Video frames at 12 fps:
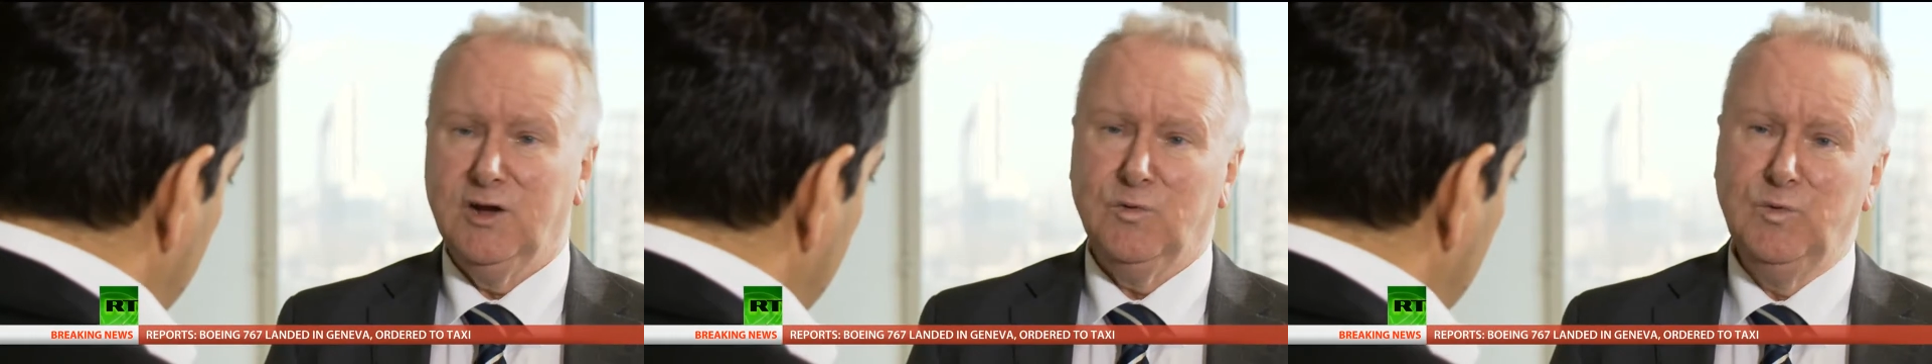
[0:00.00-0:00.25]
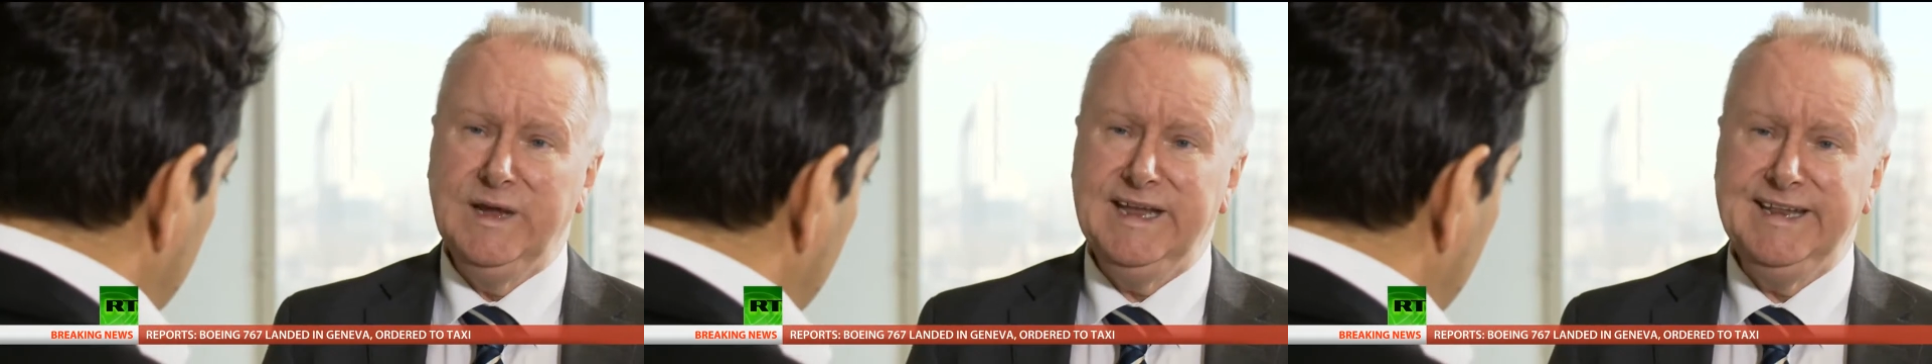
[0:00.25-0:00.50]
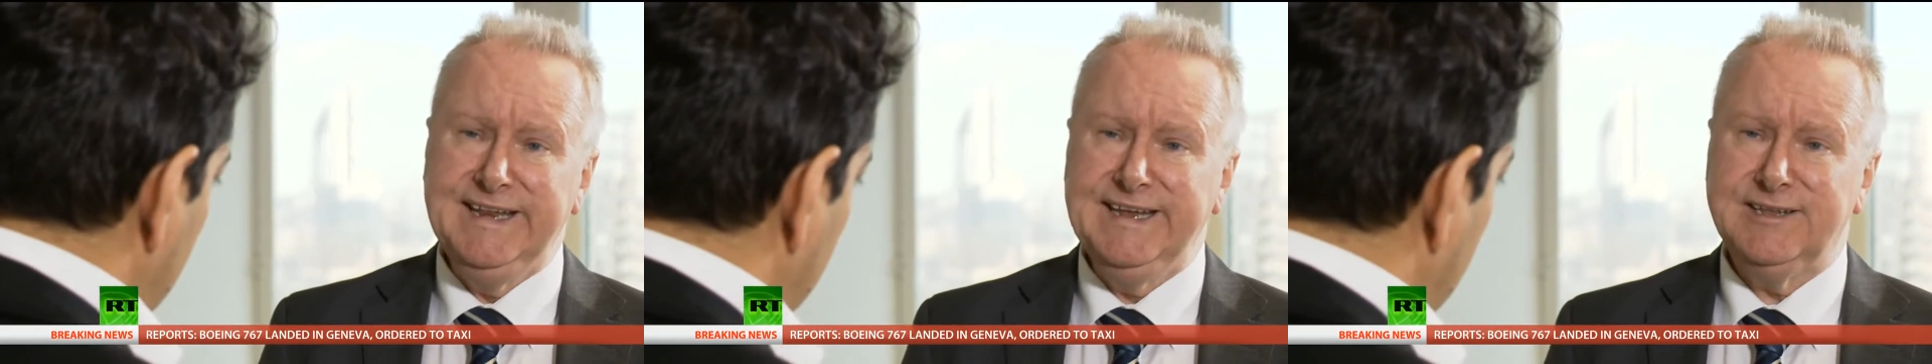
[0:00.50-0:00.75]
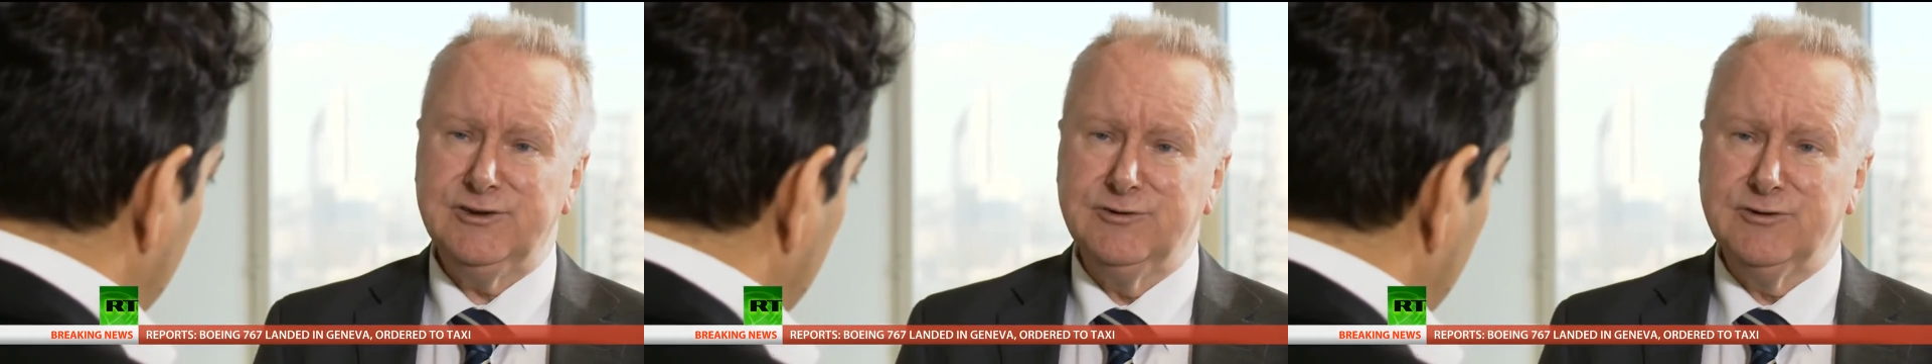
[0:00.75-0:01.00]
We
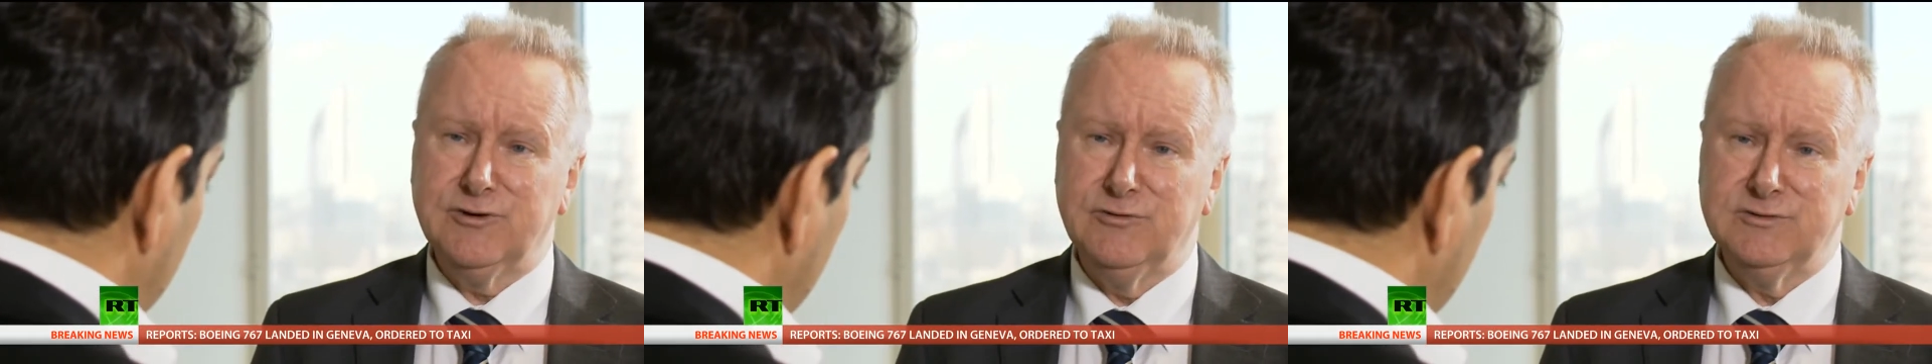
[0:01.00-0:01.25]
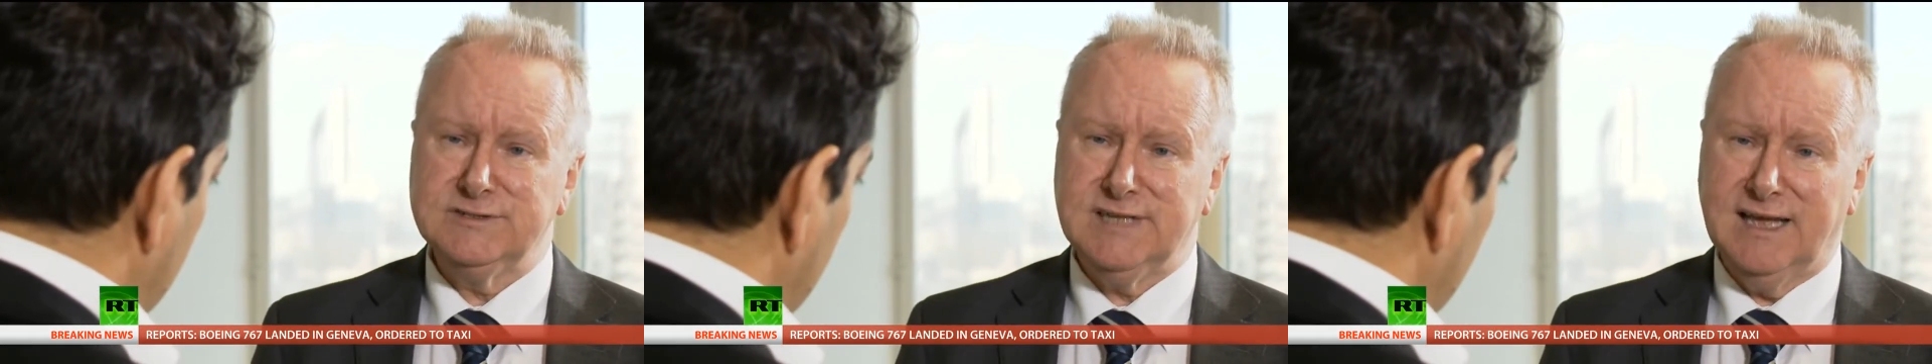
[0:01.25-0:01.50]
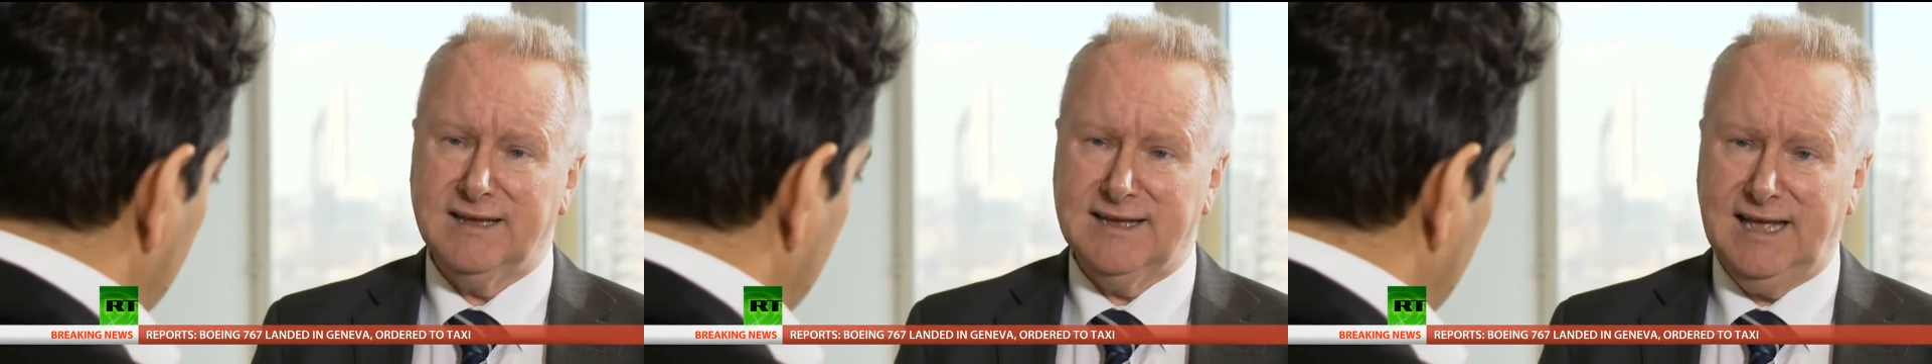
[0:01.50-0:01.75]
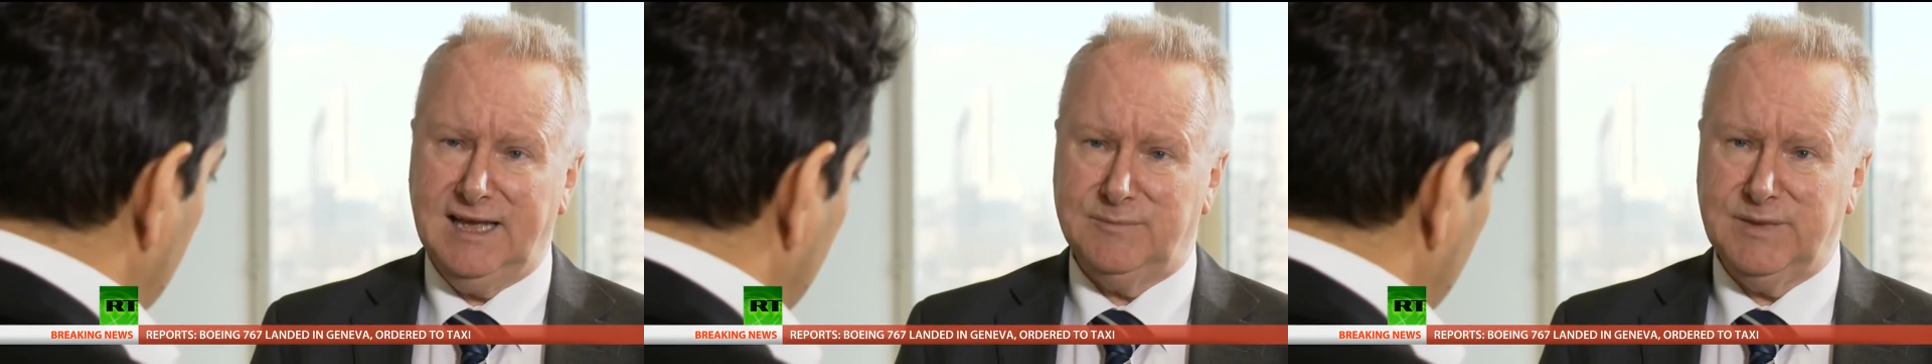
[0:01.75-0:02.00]
need to close that
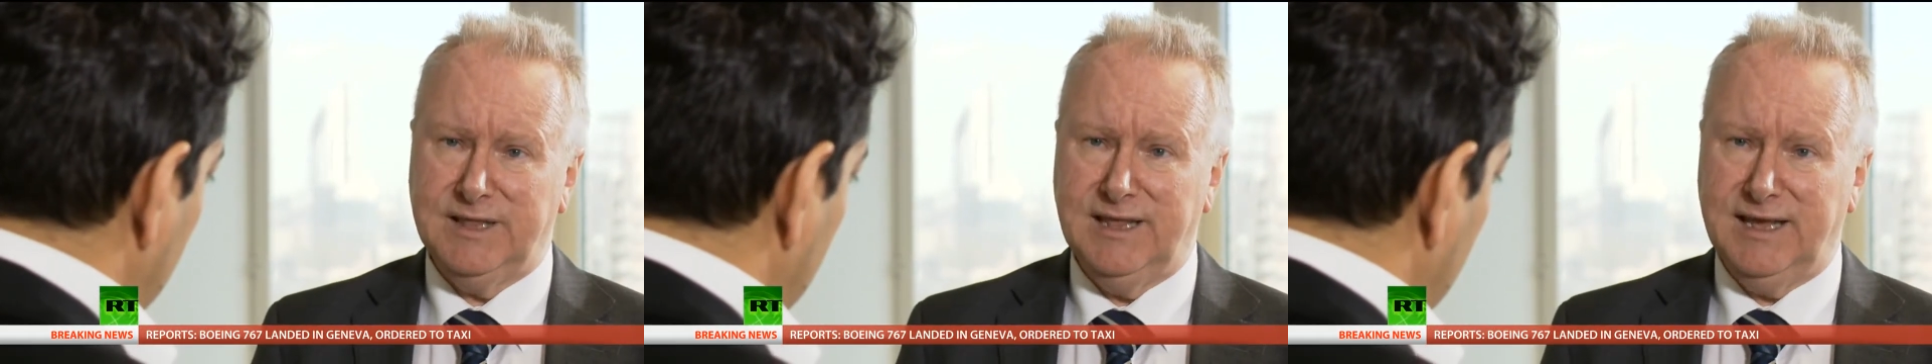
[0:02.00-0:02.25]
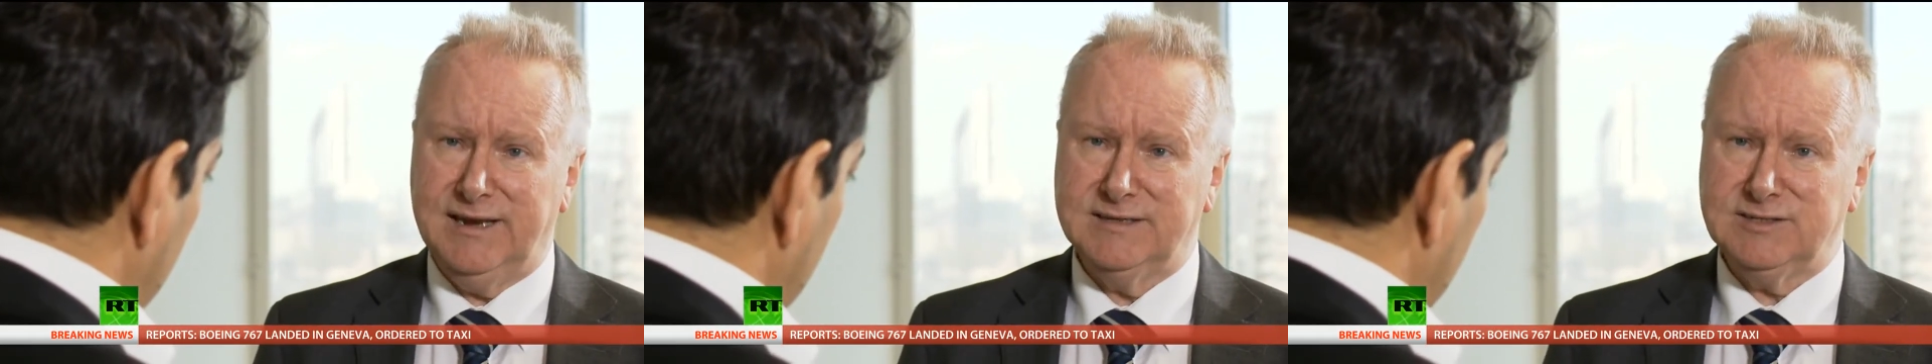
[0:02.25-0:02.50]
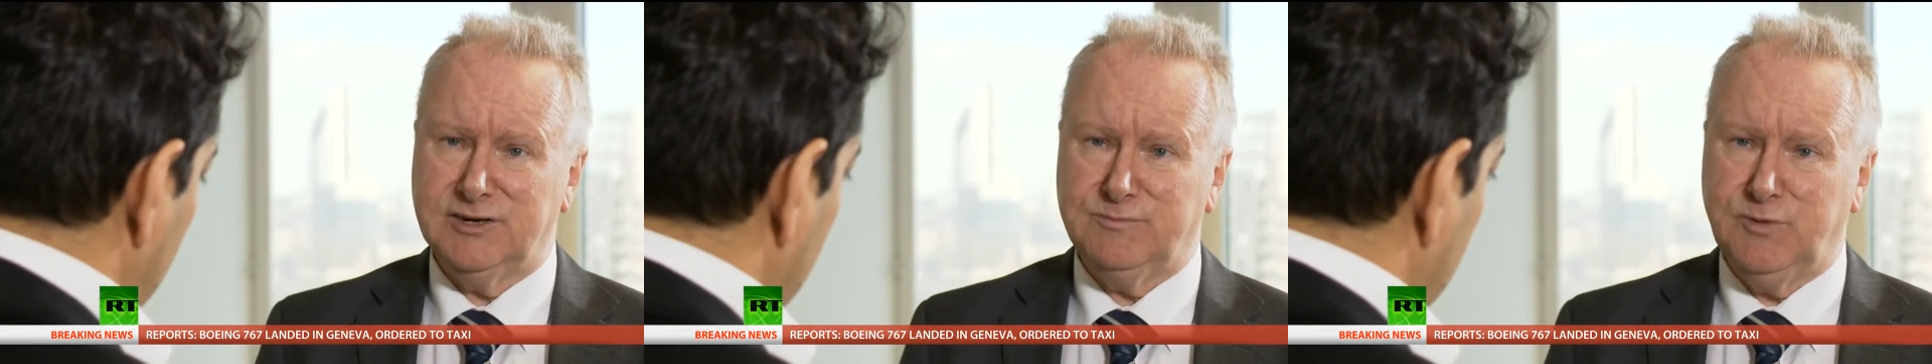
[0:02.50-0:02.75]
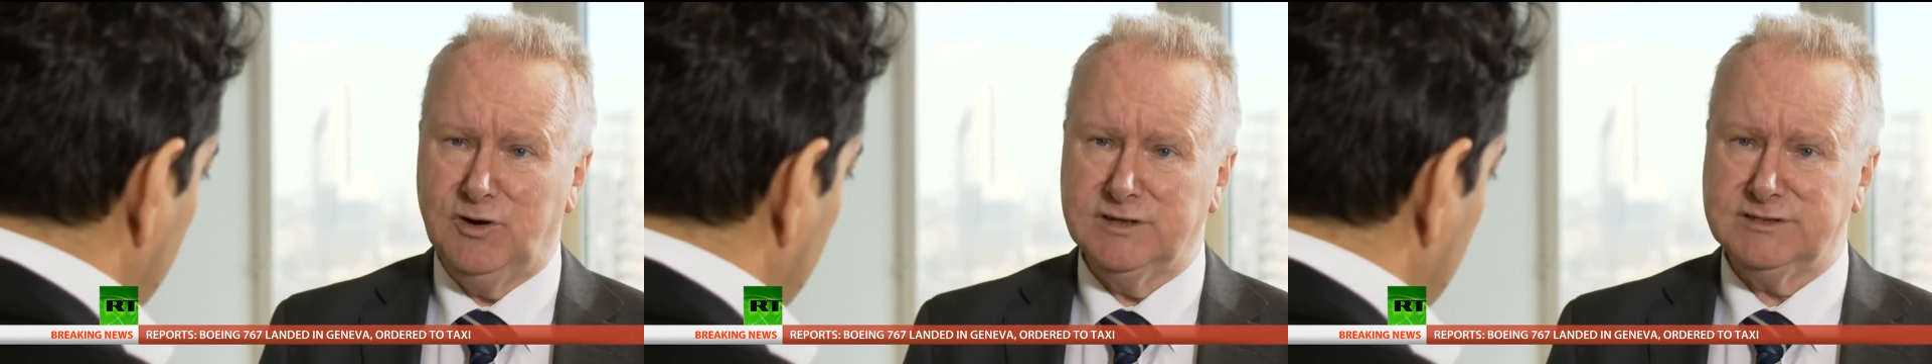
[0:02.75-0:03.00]
gap, and that is our
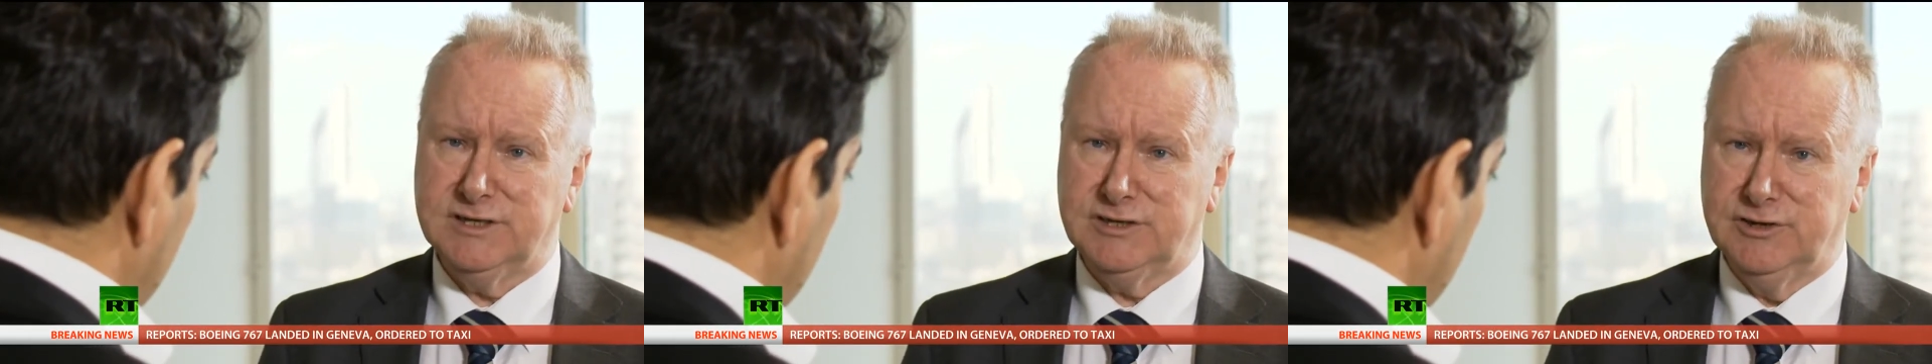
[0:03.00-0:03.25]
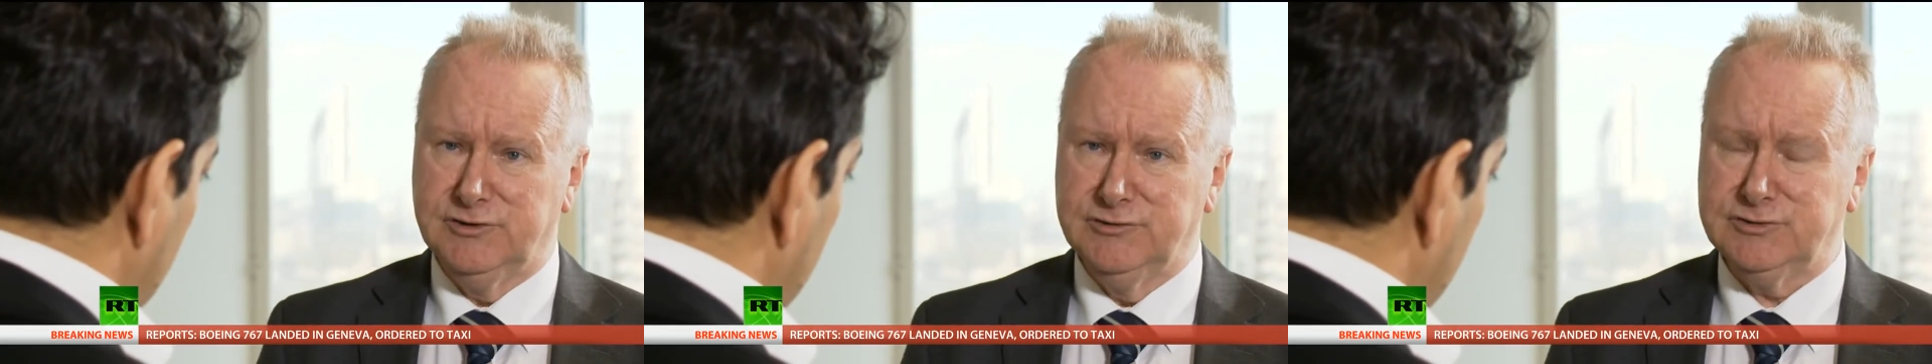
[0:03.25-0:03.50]
policy to do